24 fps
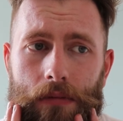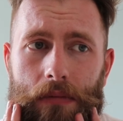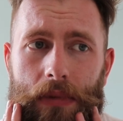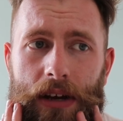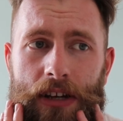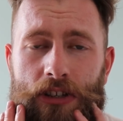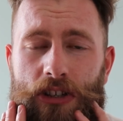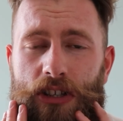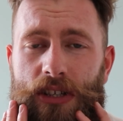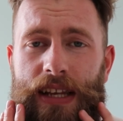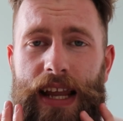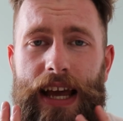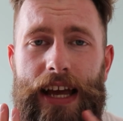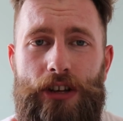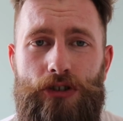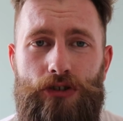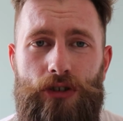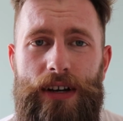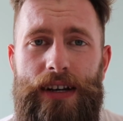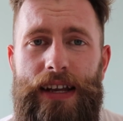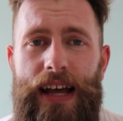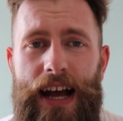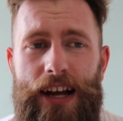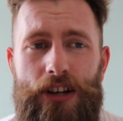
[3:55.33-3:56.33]
and just let it
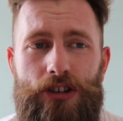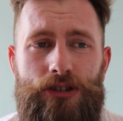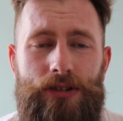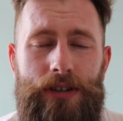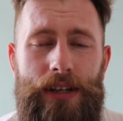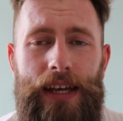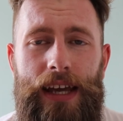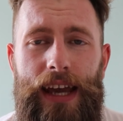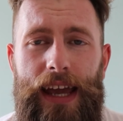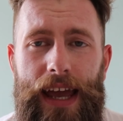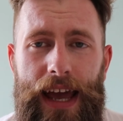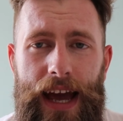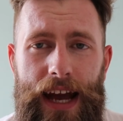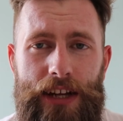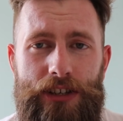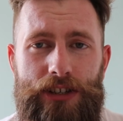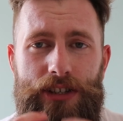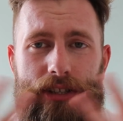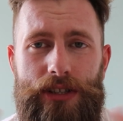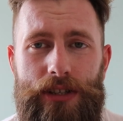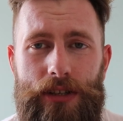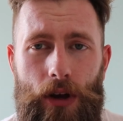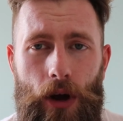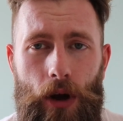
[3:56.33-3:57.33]
dry naturally, it can
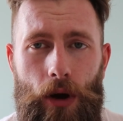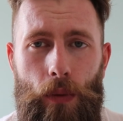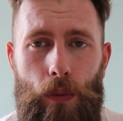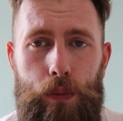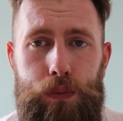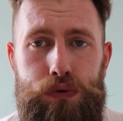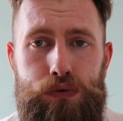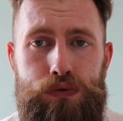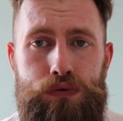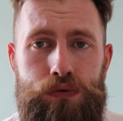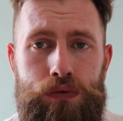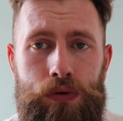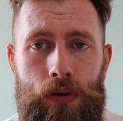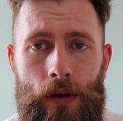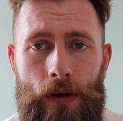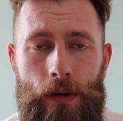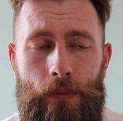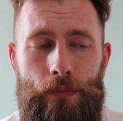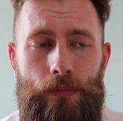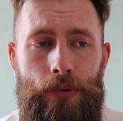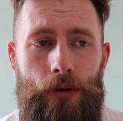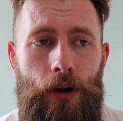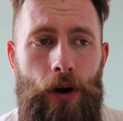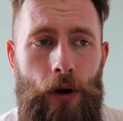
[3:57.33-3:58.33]
just go
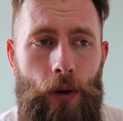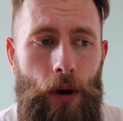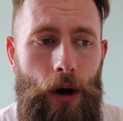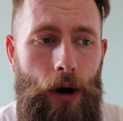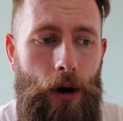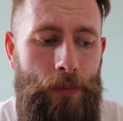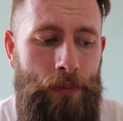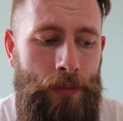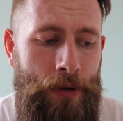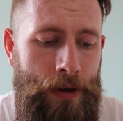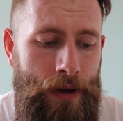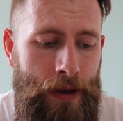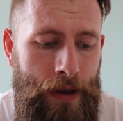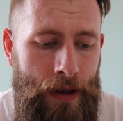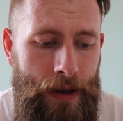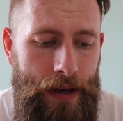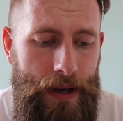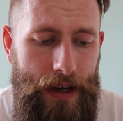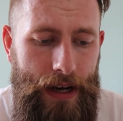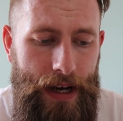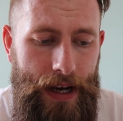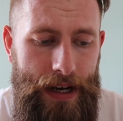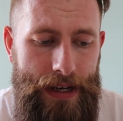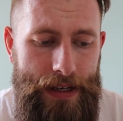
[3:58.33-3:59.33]
blow up,
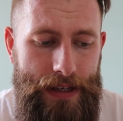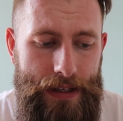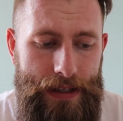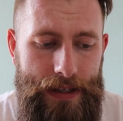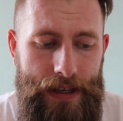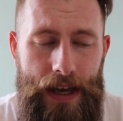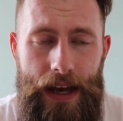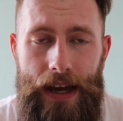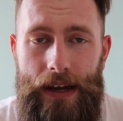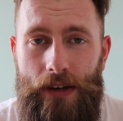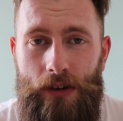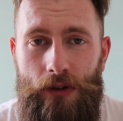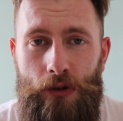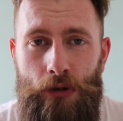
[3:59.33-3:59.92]
and it can